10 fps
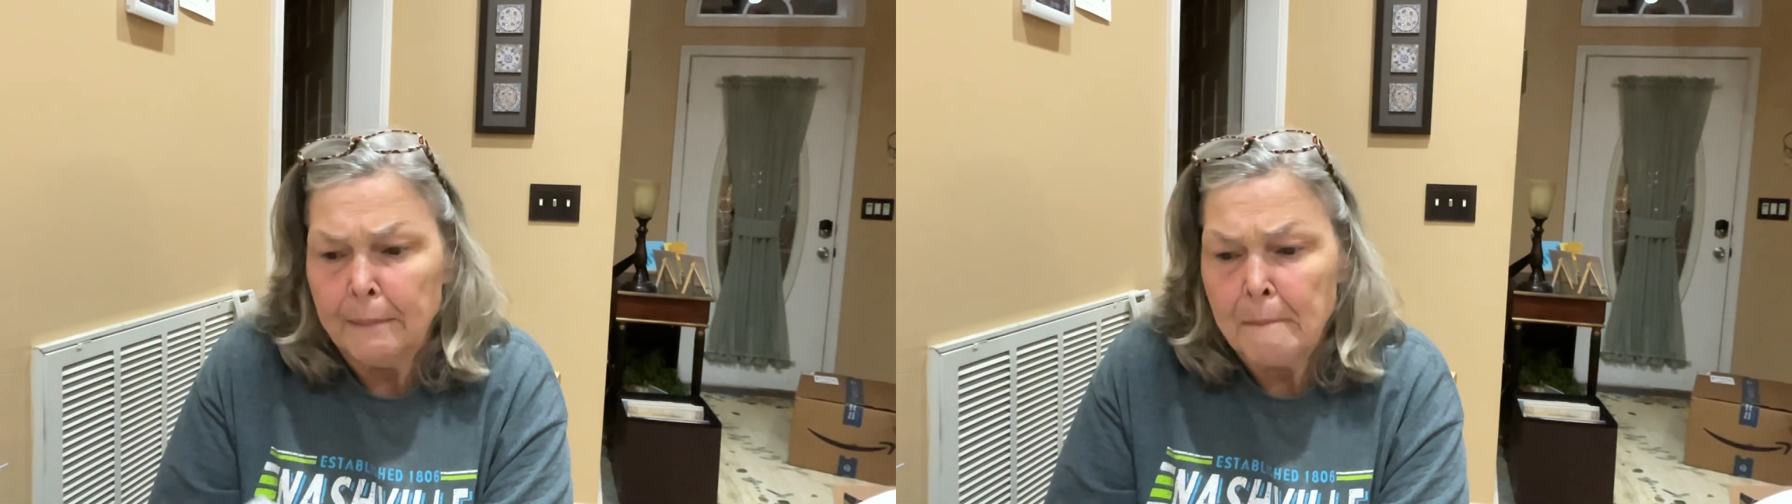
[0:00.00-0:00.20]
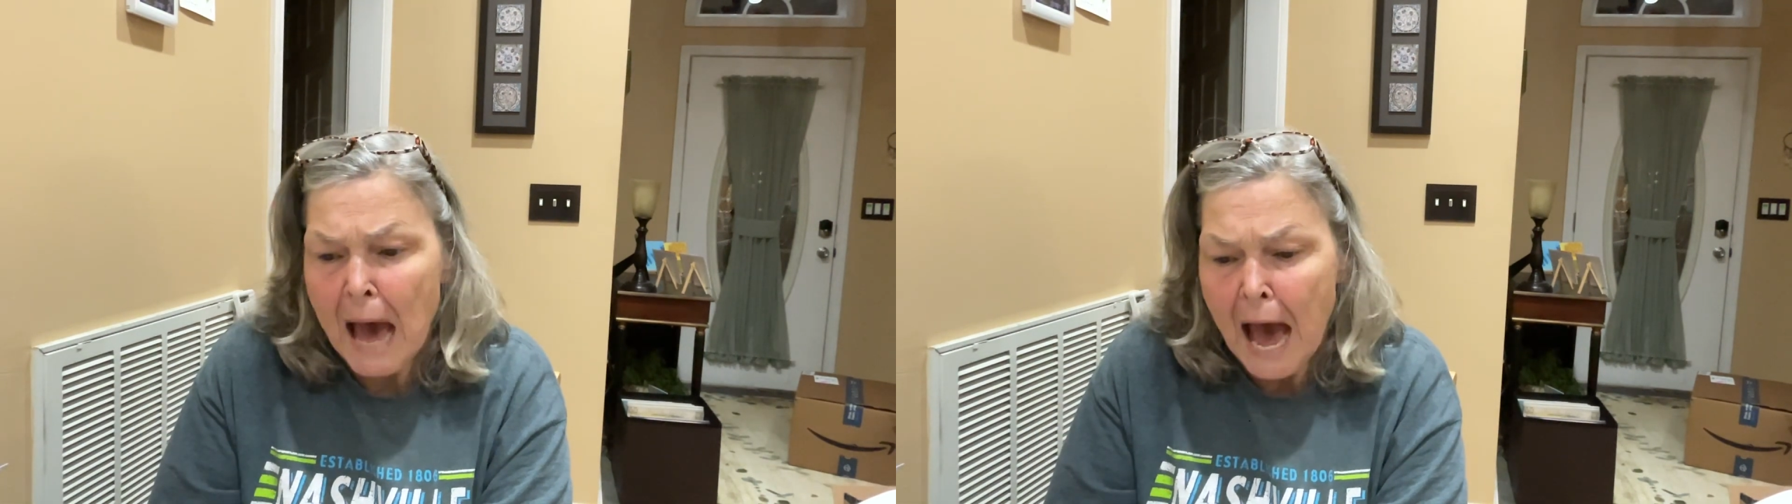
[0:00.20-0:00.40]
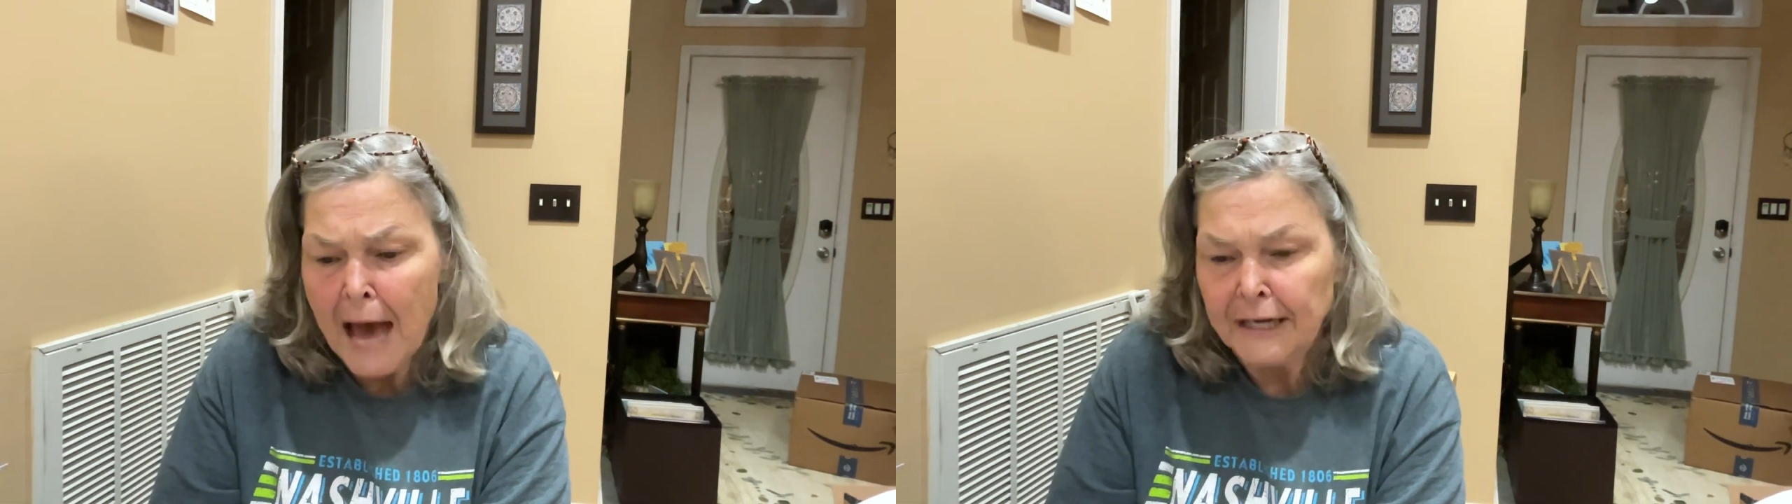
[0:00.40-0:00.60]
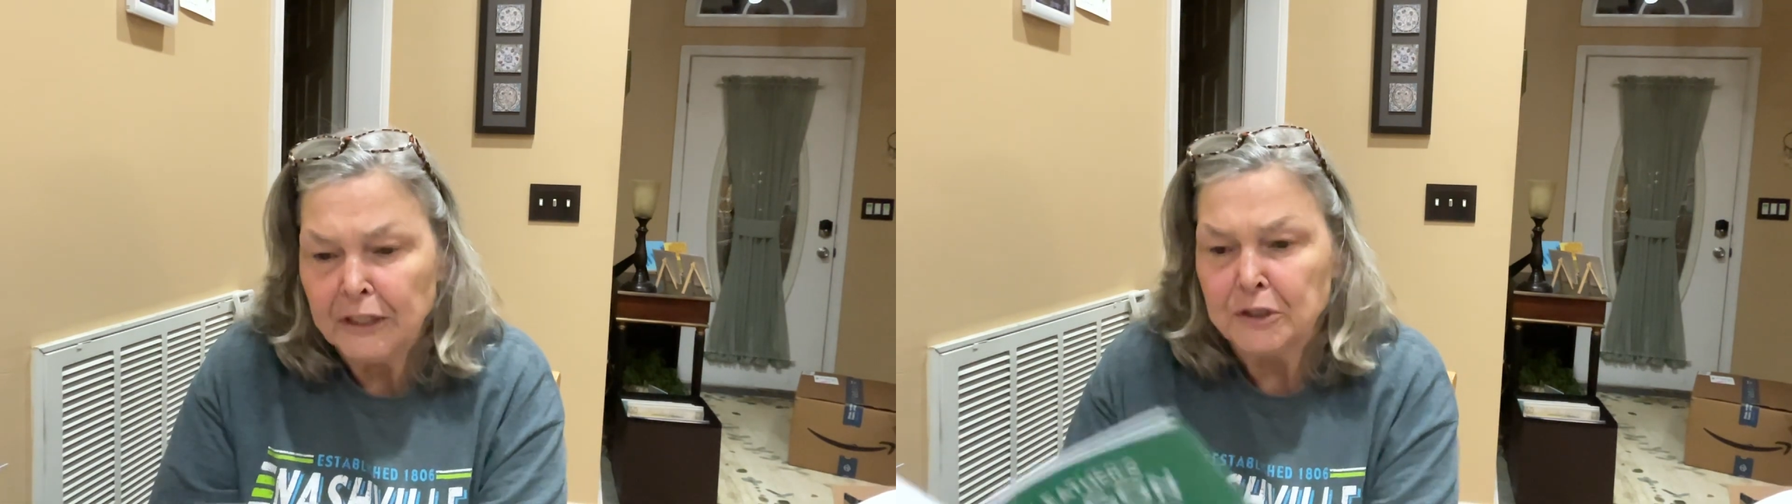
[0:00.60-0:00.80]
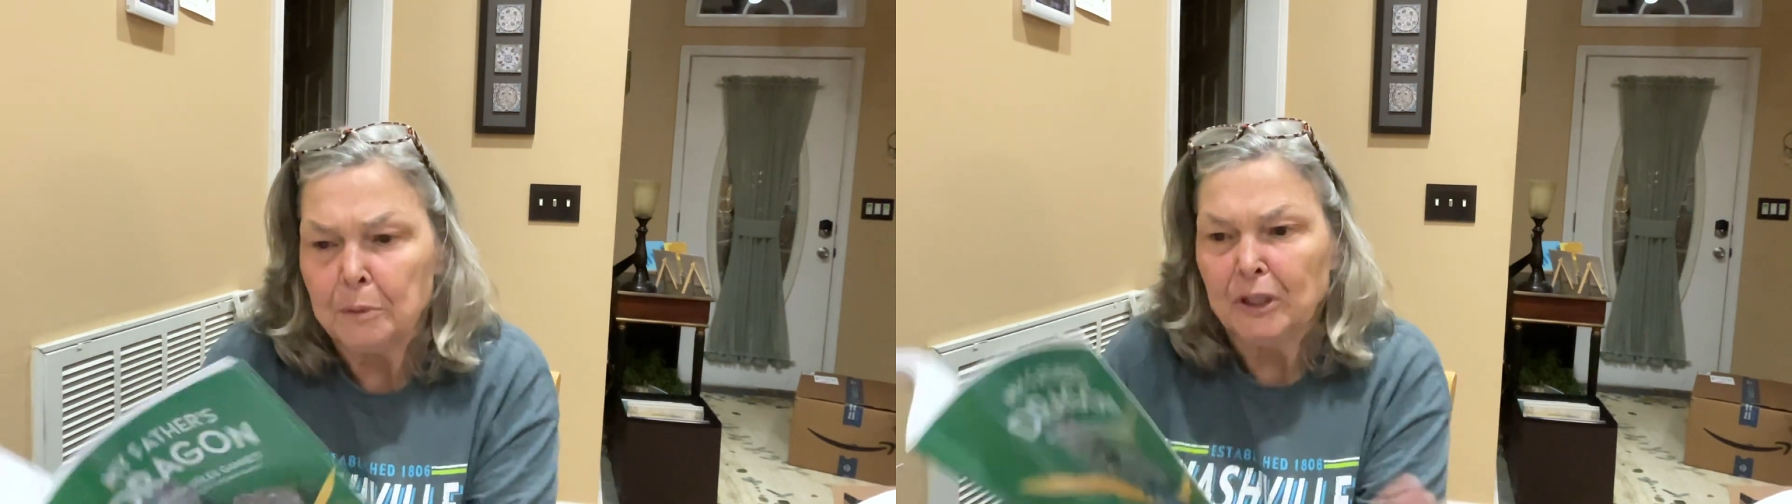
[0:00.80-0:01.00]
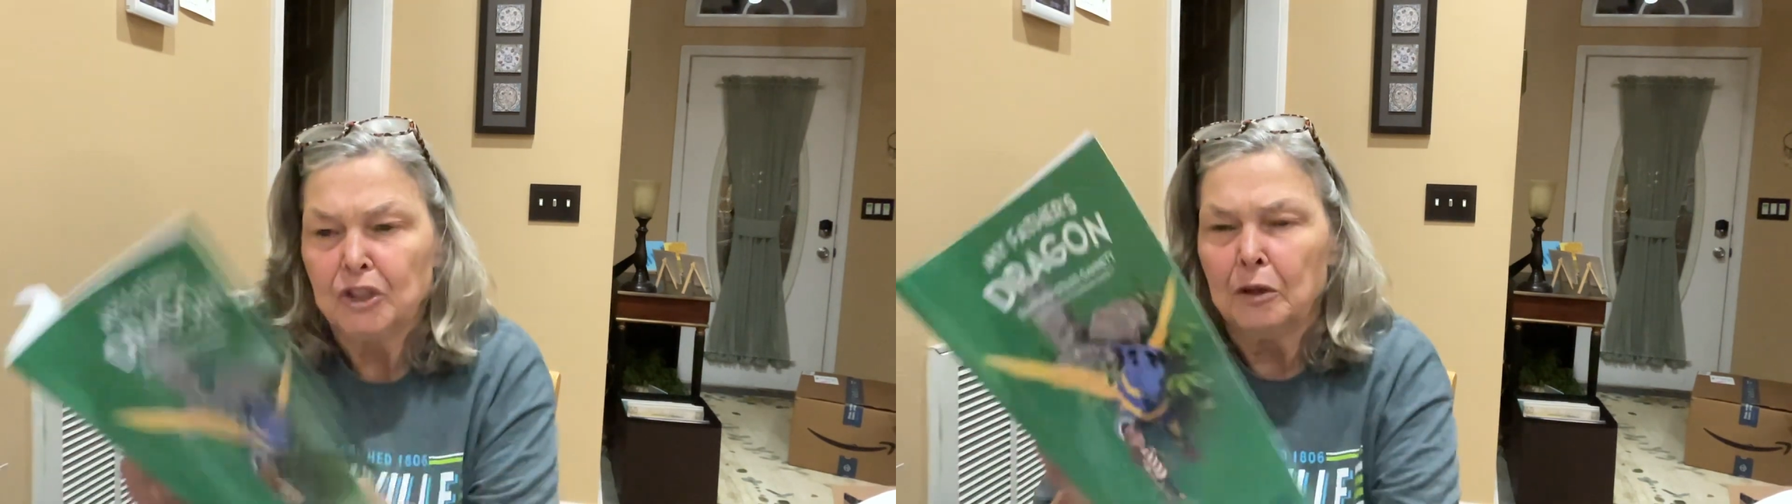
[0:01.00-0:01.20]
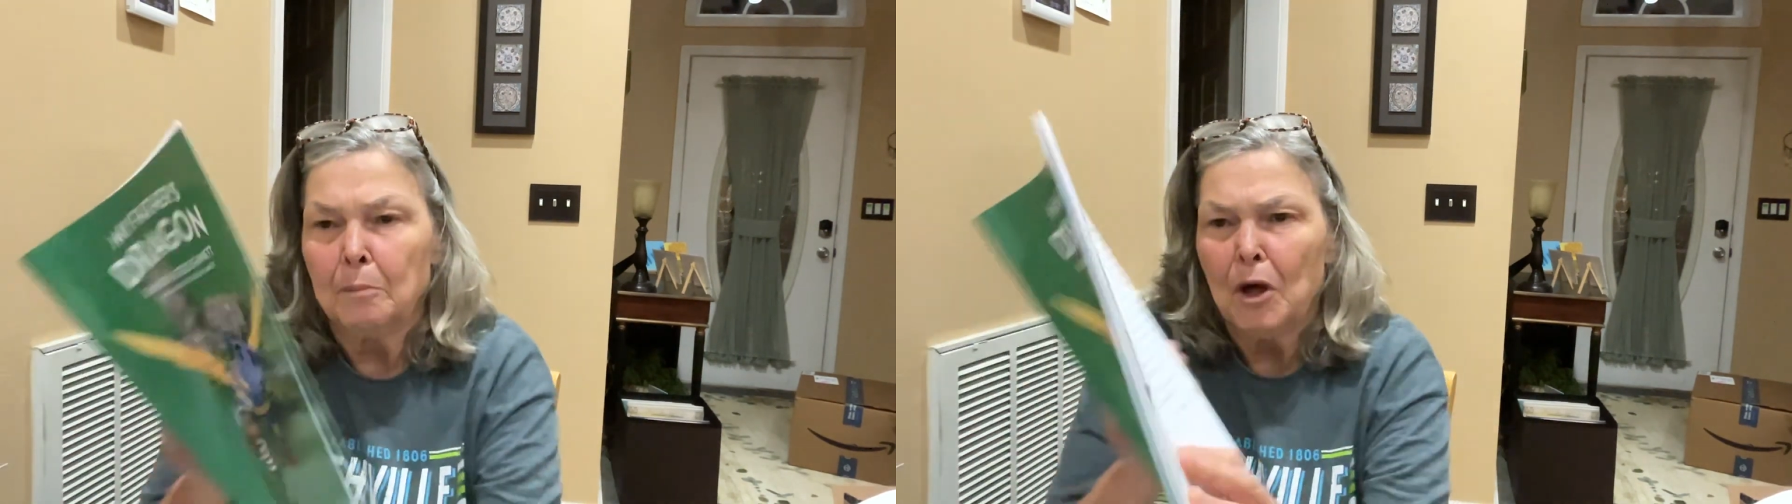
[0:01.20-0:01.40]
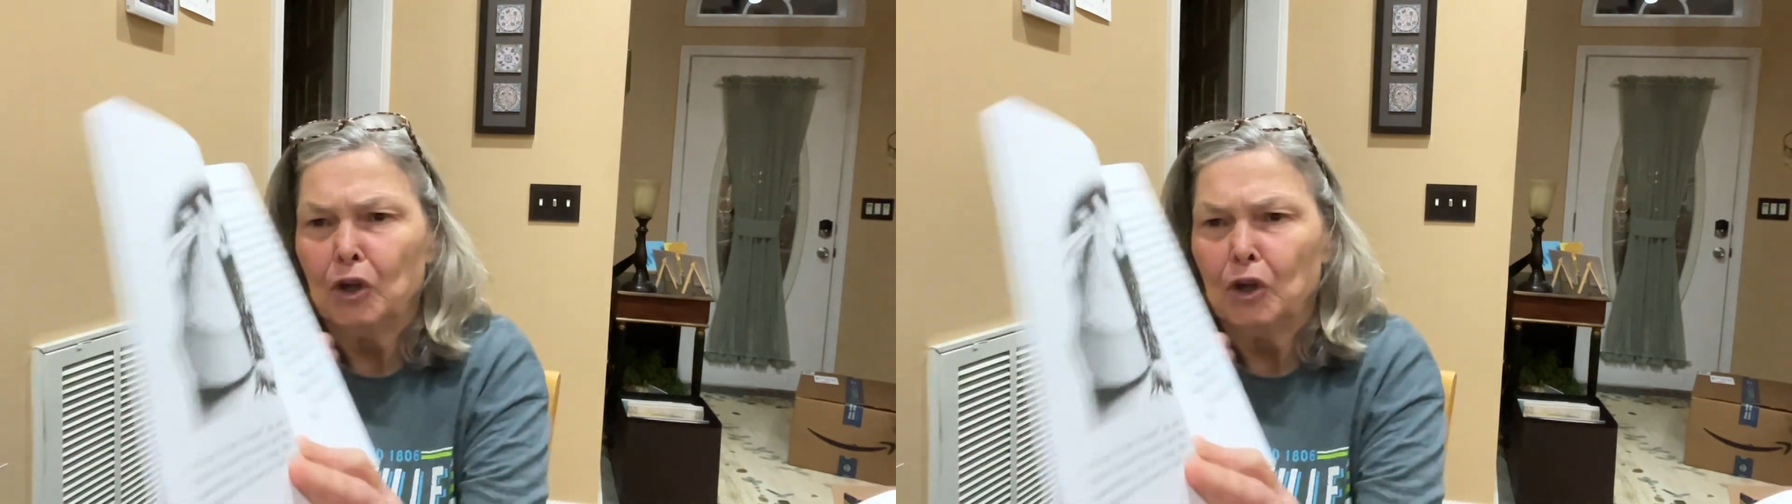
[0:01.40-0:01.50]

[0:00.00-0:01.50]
mad. Here's the picture. The mother